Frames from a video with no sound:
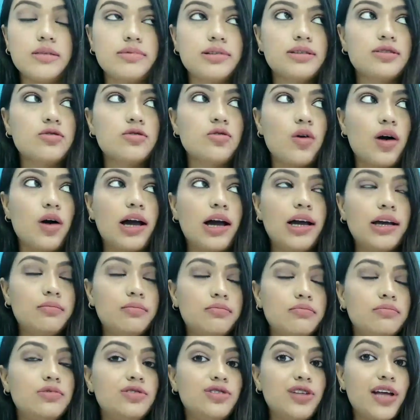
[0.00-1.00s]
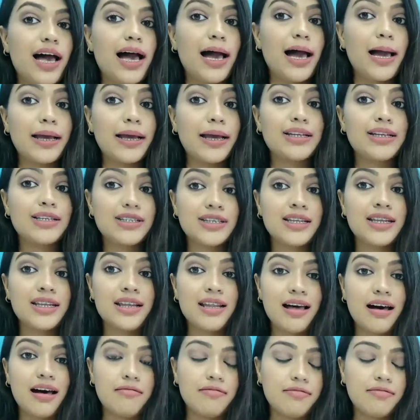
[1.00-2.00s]
So I just
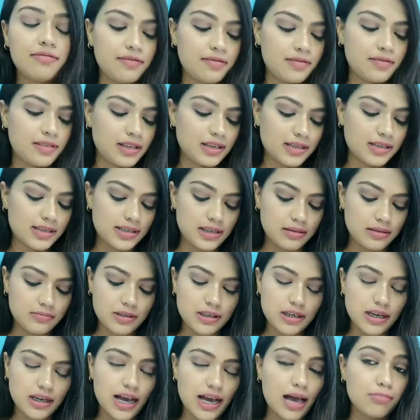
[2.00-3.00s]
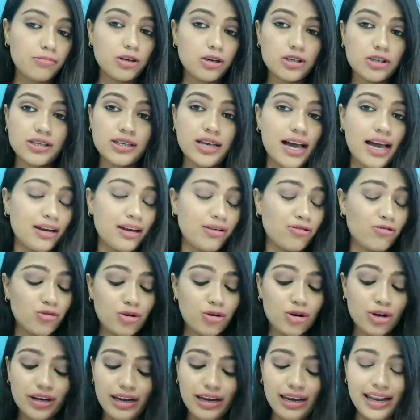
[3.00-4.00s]
love this lipstick because I do
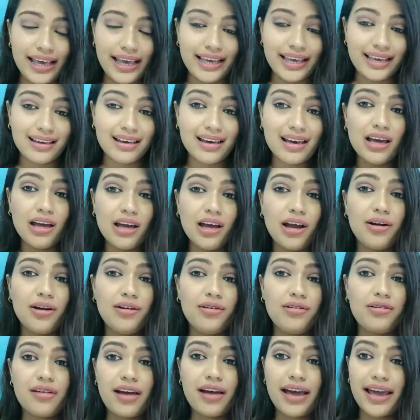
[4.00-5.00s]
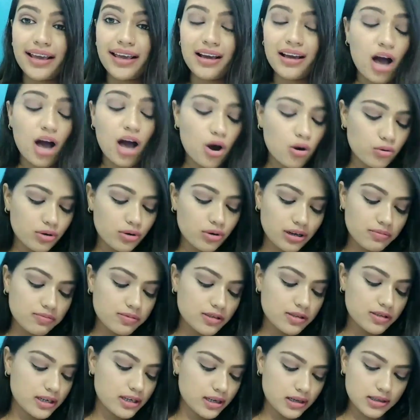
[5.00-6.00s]
not like drying out
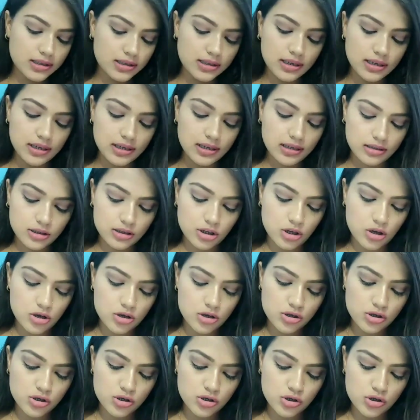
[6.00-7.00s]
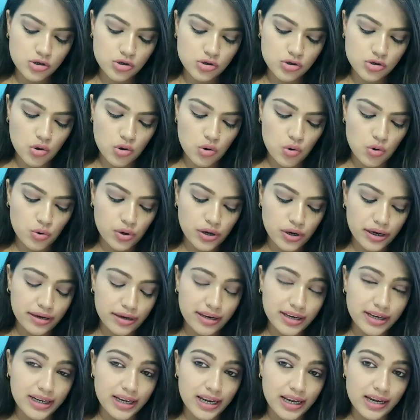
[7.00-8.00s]
lipsticks. It's so
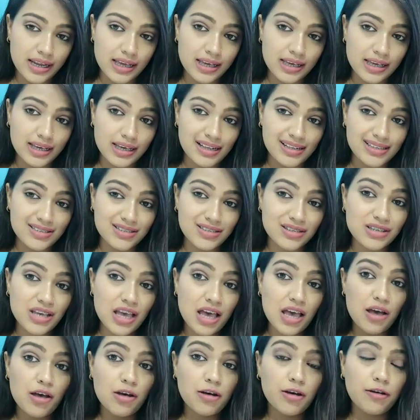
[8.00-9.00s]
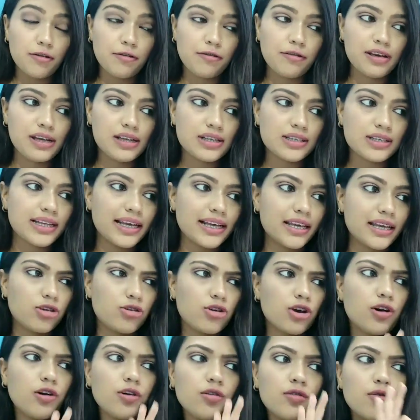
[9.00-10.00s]
irritating. It just feels like
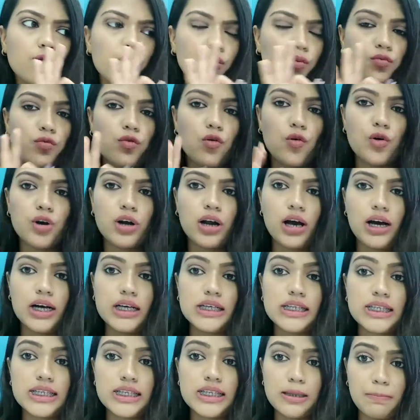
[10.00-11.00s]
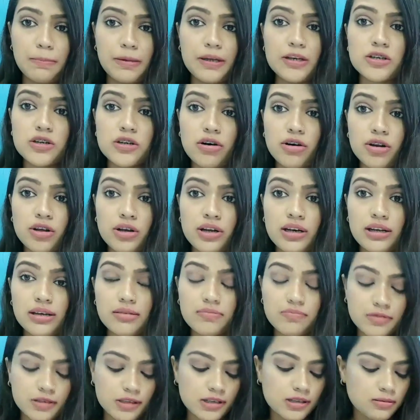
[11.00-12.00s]
you've worn a cement on your
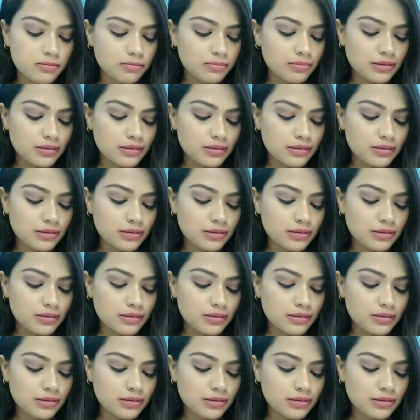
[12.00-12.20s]
lips.